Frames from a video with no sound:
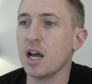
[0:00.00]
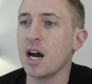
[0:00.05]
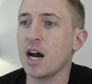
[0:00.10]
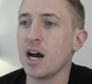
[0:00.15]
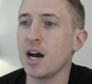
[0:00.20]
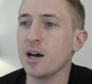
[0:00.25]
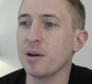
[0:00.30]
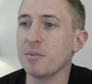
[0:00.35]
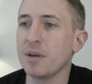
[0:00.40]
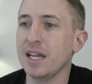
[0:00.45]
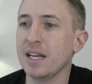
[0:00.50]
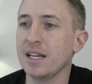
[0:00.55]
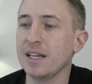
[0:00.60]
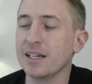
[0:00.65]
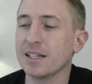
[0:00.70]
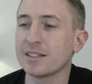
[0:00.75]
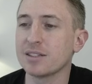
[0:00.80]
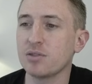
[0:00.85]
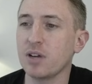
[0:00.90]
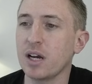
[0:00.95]
And it
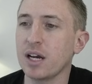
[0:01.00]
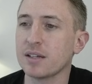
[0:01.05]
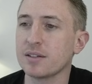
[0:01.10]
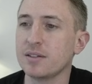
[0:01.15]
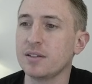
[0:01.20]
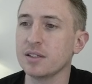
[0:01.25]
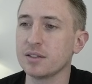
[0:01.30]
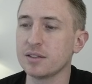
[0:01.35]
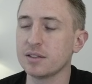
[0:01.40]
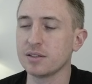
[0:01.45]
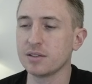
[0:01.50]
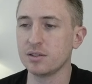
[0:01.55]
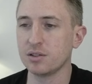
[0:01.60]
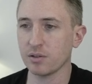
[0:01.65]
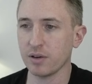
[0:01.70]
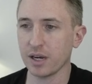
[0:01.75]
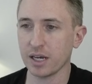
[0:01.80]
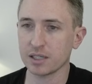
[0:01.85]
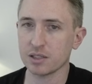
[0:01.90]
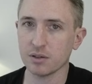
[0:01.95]
extracts this
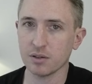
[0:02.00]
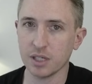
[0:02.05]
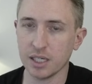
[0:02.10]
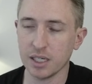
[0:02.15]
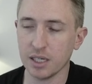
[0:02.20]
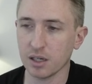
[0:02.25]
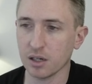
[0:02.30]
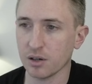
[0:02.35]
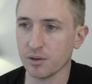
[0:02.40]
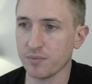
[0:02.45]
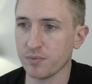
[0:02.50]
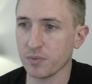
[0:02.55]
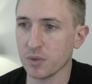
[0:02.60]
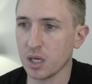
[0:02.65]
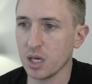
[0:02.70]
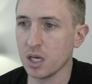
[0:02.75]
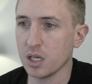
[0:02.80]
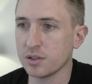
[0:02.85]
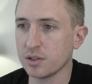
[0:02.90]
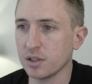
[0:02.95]
directory here.
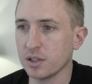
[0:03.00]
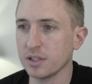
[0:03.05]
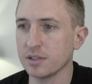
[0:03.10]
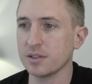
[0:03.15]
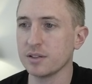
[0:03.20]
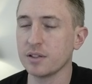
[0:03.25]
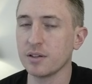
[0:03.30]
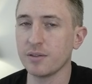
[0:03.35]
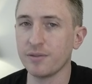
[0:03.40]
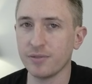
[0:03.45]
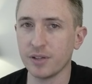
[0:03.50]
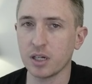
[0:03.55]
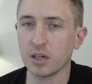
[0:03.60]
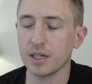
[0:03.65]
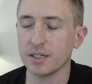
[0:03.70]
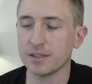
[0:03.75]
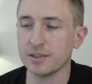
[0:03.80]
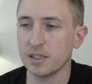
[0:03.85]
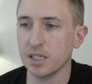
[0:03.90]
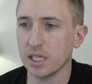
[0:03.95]
So this is the Flutter
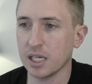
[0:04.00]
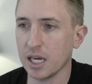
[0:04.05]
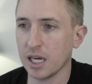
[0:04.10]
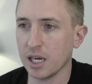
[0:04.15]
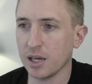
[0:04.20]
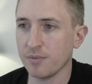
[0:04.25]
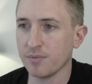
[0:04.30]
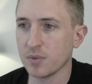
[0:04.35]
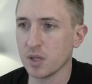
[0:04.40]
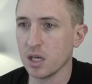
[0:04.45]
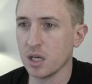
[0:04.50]
SDK.